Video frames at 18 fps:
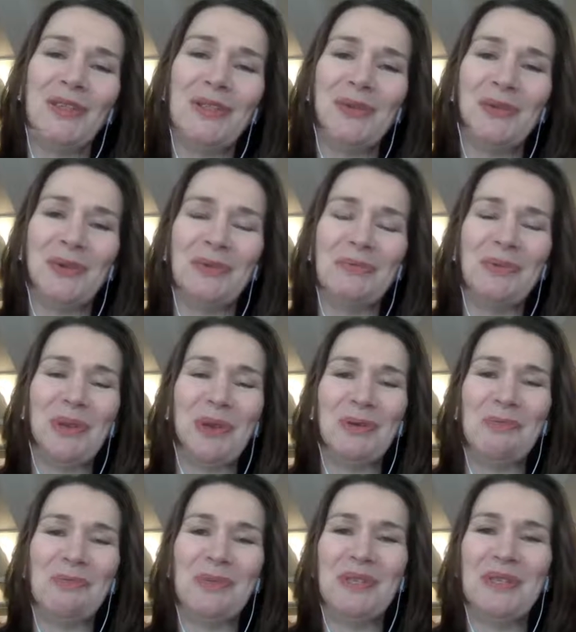who are,
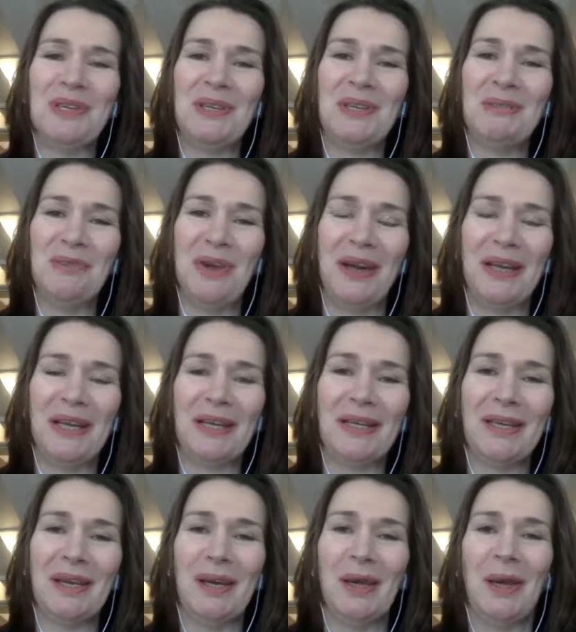busy
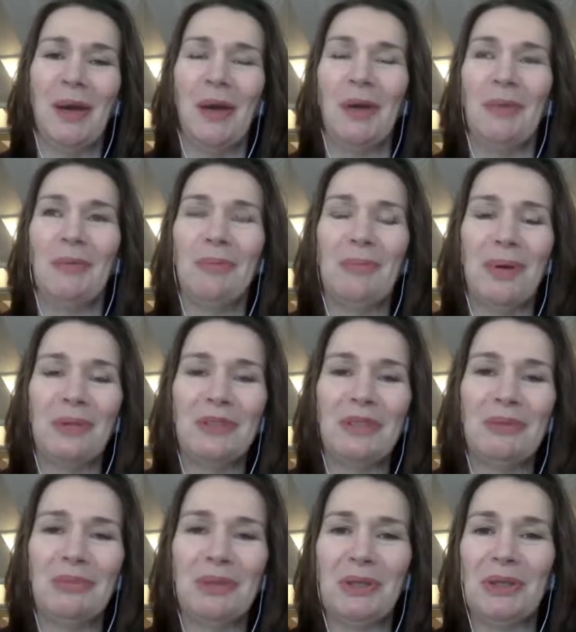running
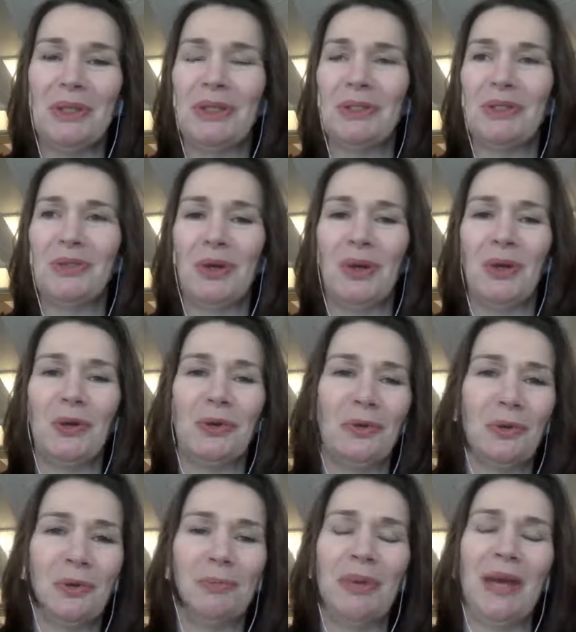
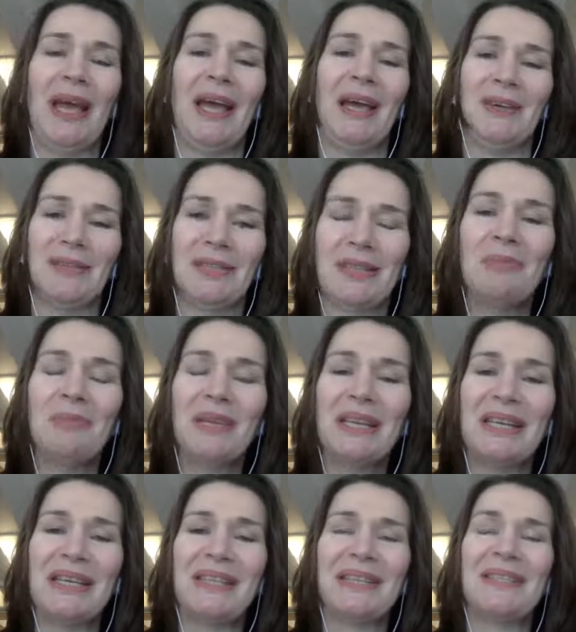multi-million-dollar or pound
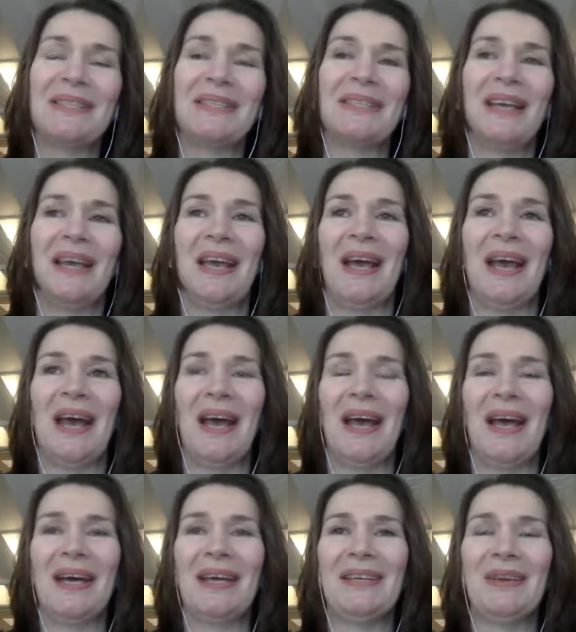companies.
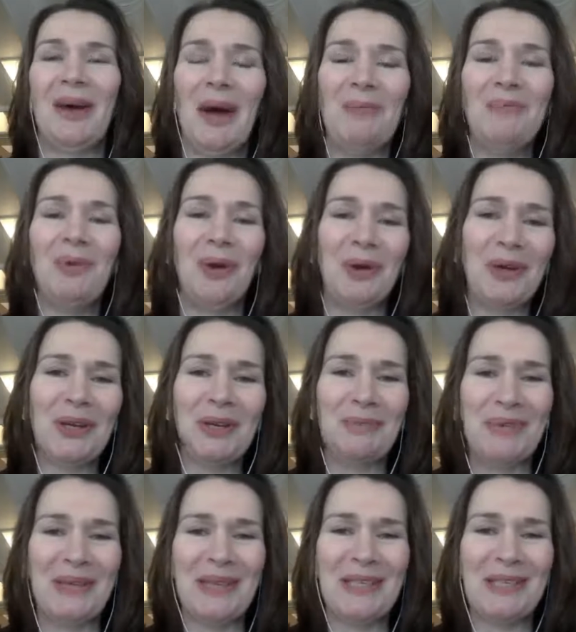I'm not going
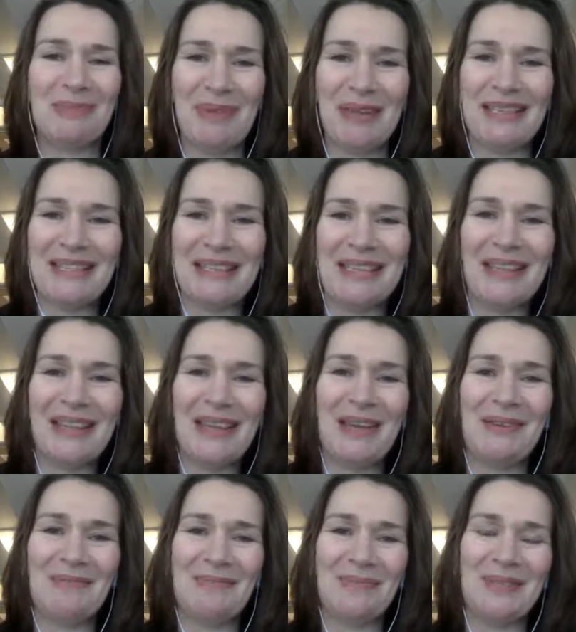to be expecting
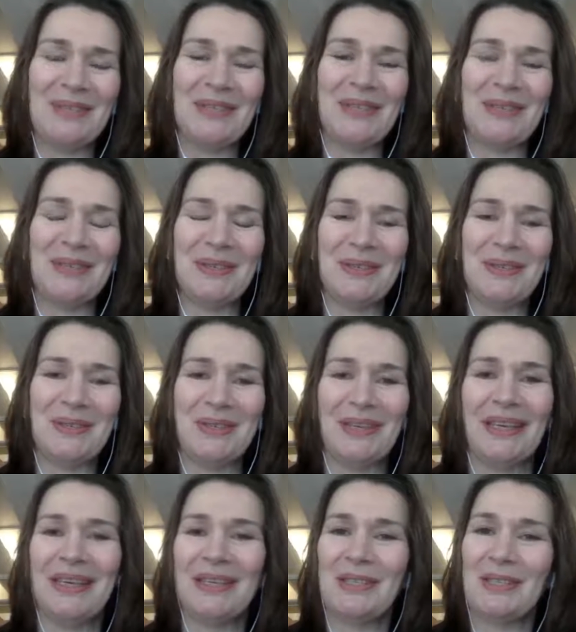them
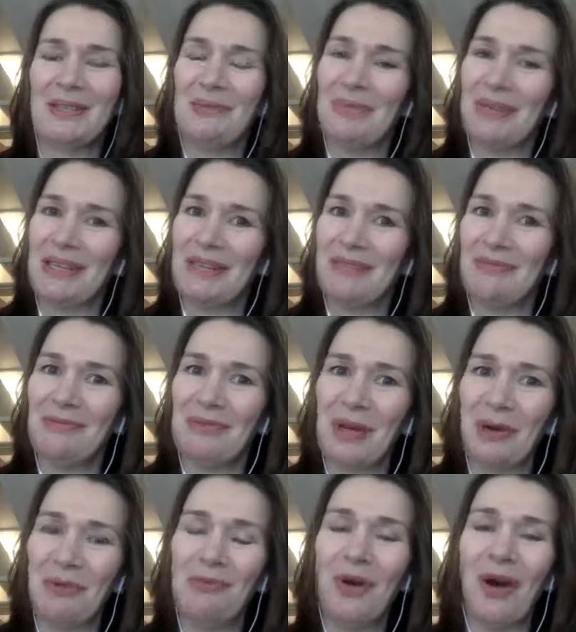to be,
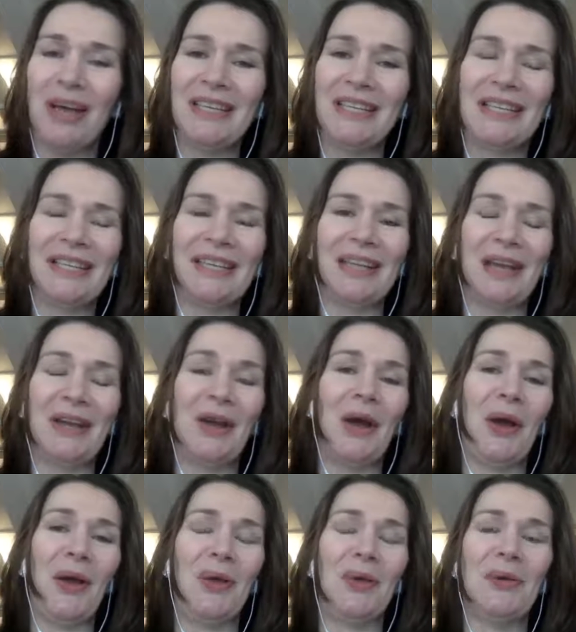writing
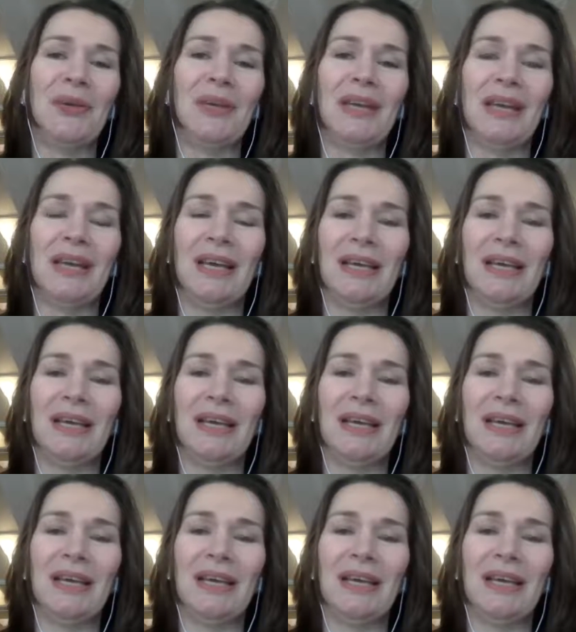their own,